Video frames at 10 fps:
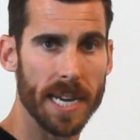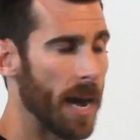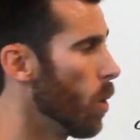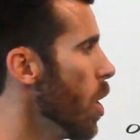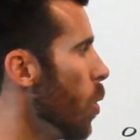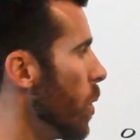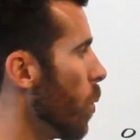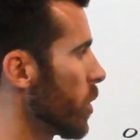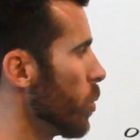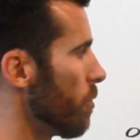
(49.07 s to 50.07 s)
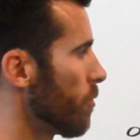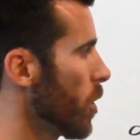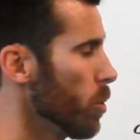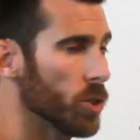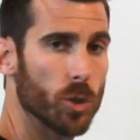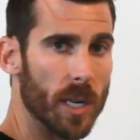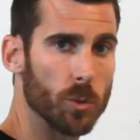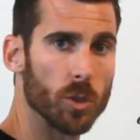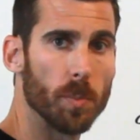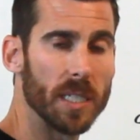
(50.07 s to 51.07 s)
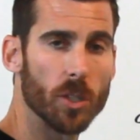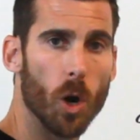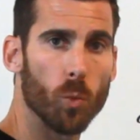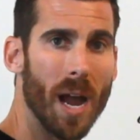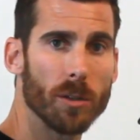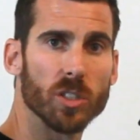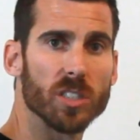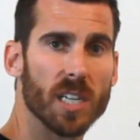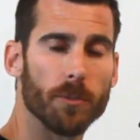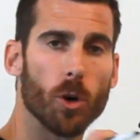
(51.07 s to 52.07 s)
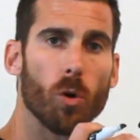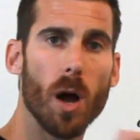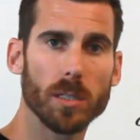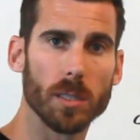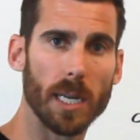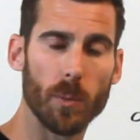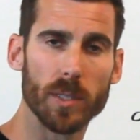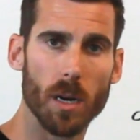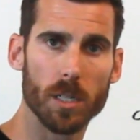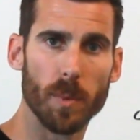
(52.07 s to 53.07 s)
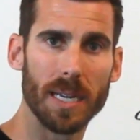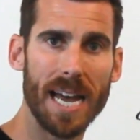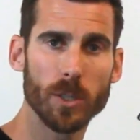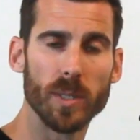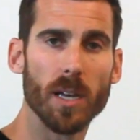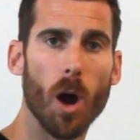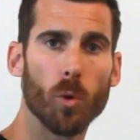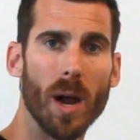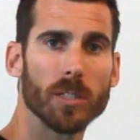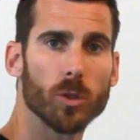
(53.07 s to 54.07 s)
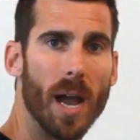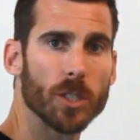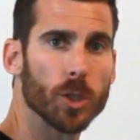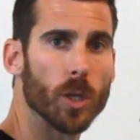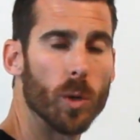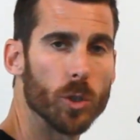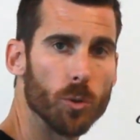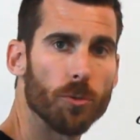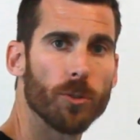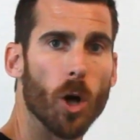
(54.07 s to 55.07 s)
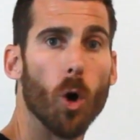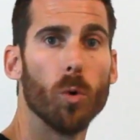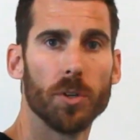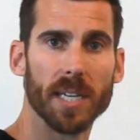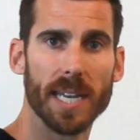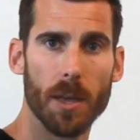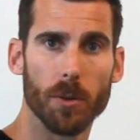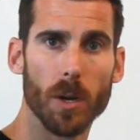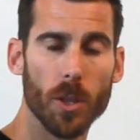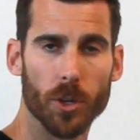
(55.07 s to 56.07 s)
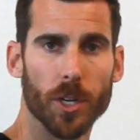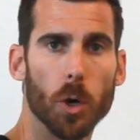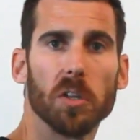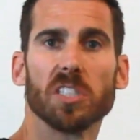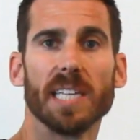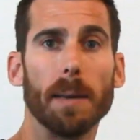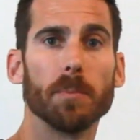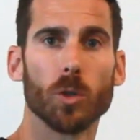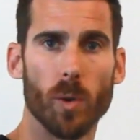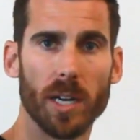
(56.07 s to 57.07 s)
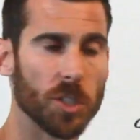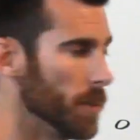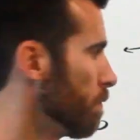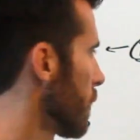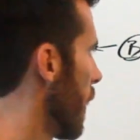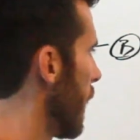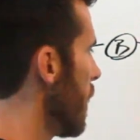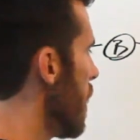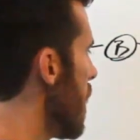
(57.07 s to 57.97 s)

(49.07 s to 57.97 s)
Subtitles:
Now, we want to do a flow stress, which means our routes, instead of crossing like we talked about last week, our routes are actually going to flow together. They're going to go the same direction. Okay?